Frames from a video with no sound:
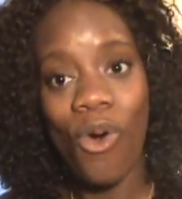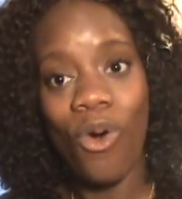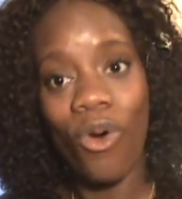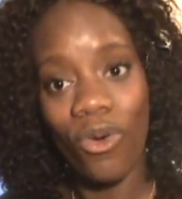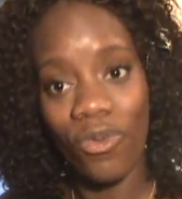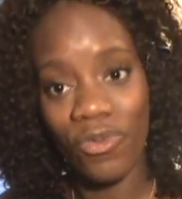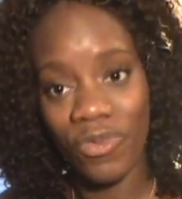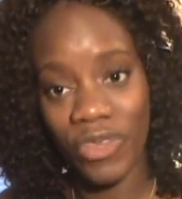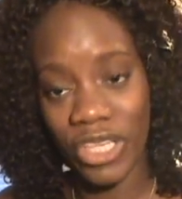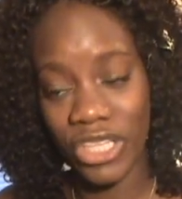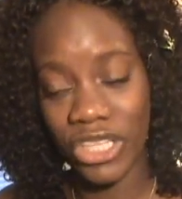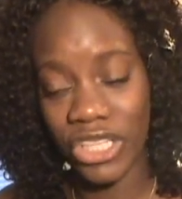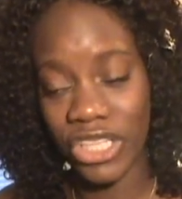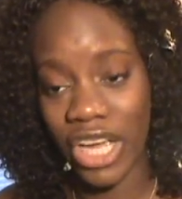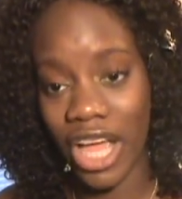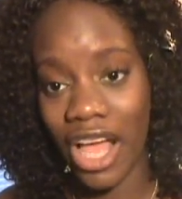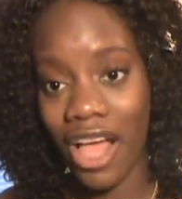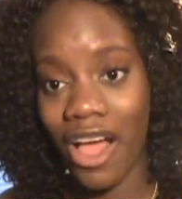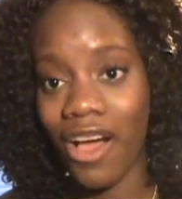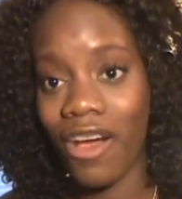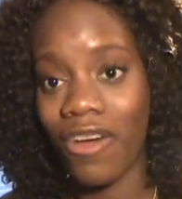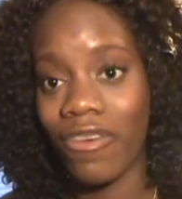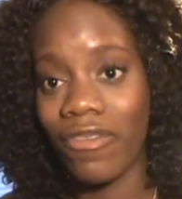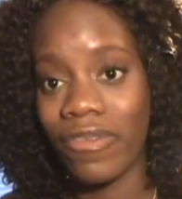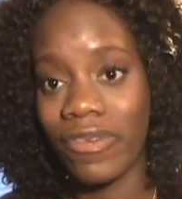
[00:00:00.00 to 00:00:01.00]
off the
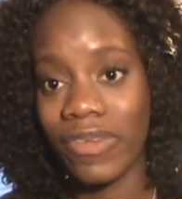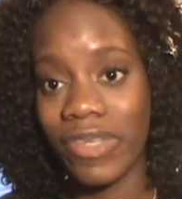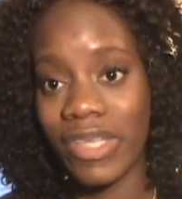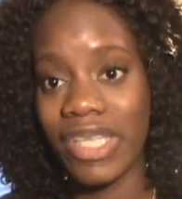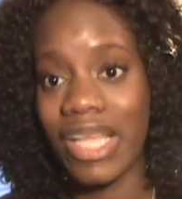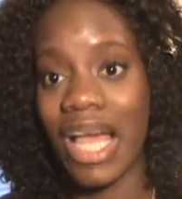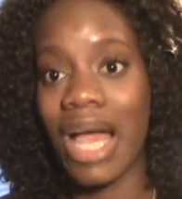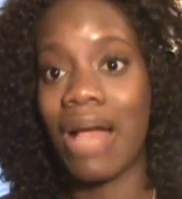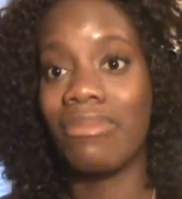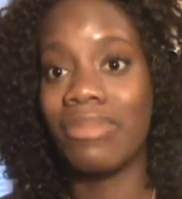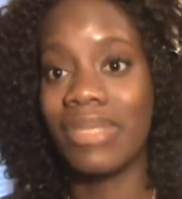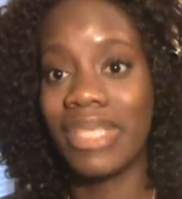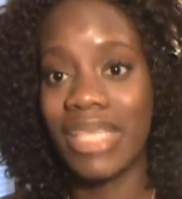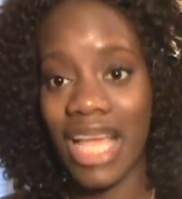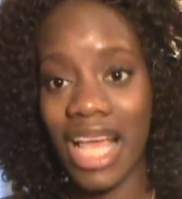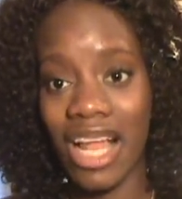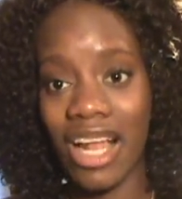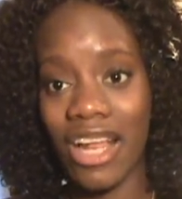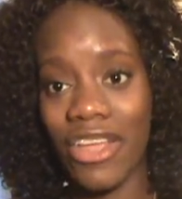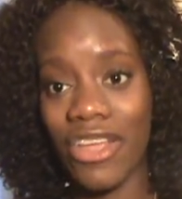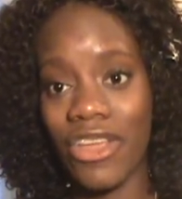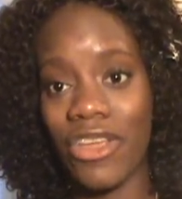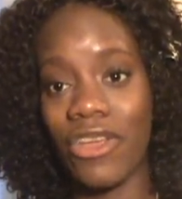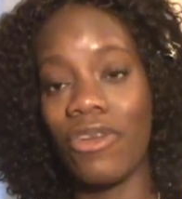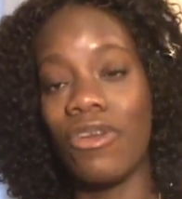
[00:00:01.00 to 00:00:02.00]
shelves, I'm
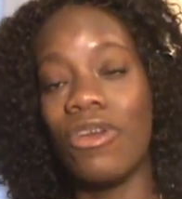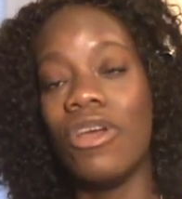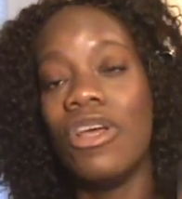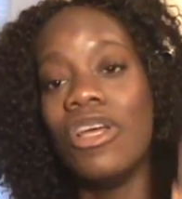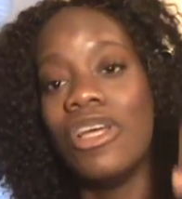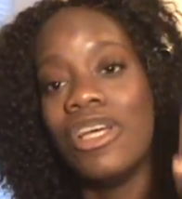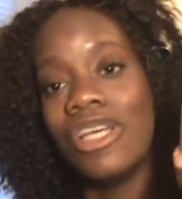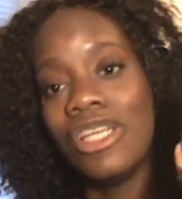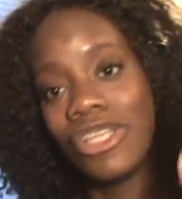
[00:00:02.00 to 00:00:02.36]
telling you.